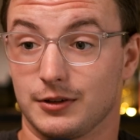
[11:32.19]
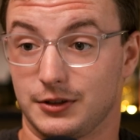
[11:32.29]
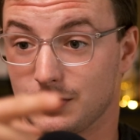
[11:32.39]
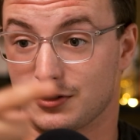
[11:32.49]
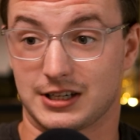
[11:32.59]

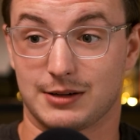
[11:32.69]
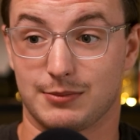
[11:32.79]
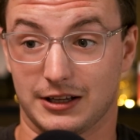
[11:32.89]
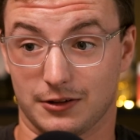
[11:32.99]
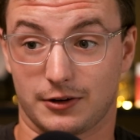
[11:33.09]
you're seeing
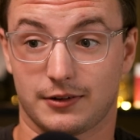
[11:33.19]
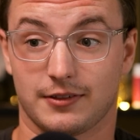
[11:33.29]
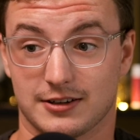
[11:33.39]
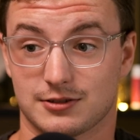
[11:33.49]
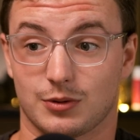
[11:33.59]
me look
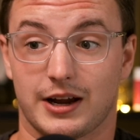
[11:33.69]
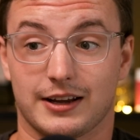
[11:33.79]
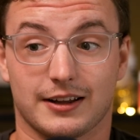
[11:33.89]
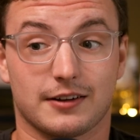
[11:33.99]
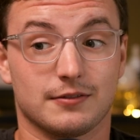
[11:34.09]
this way
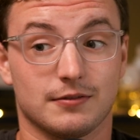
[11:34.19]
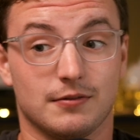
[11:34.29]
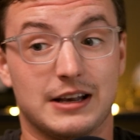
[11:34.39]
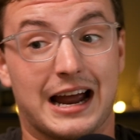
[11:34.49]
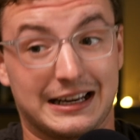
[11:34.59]
like
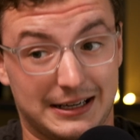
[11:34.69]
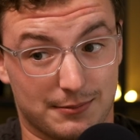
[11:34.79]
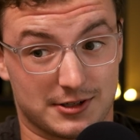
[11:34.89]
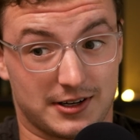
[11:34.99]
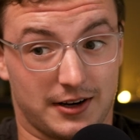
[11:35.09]

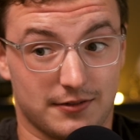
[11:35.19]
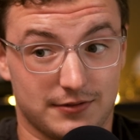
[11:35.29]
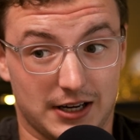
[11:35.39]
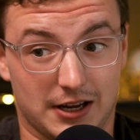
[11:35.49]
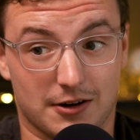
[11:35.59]
90% of the
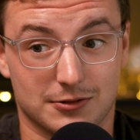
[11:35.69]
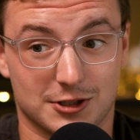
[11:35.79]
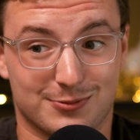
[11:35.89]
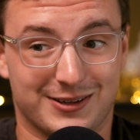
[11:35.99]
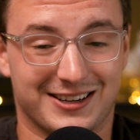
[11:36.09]
video,
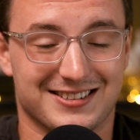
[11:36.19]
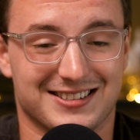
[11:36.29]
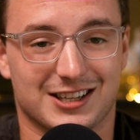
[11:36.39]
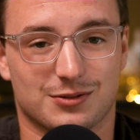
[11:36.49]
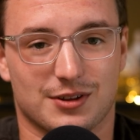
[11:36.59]
just because
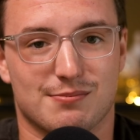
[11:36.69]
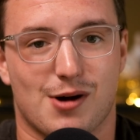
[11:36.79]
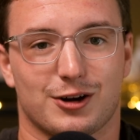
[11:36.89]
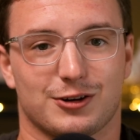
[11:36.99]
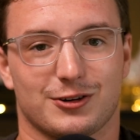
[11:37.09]
that's where the
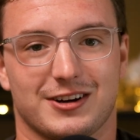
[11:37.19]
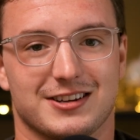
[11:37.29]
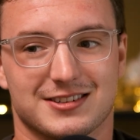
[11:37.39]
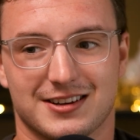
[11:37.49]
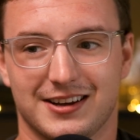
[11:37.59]
monitor
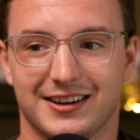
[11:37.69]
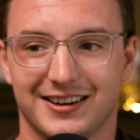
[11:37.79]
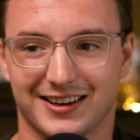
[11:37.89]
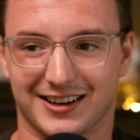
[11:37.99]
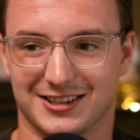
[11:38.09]
is,
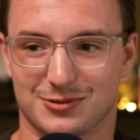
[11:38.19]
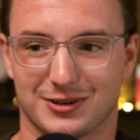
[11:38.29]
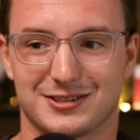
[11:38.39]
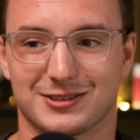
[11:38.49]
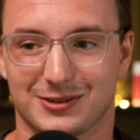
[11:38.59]
and I just want
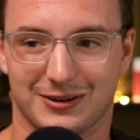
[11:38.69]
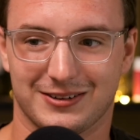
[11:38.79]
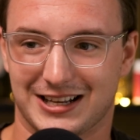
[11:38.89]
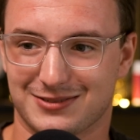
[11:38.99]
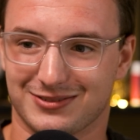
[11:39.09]
to say,
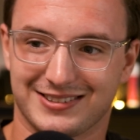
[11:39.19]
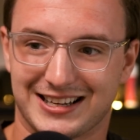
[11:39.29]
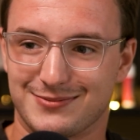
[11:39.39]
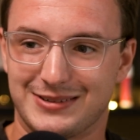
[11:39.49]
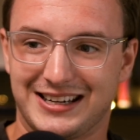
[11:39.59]

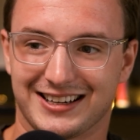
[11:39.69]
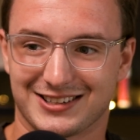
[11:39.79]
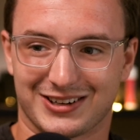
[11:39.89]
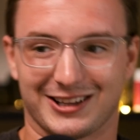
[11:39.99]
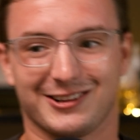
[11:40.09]
that's me. That's
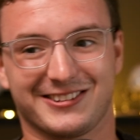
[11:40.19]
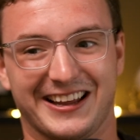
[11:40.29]
what I look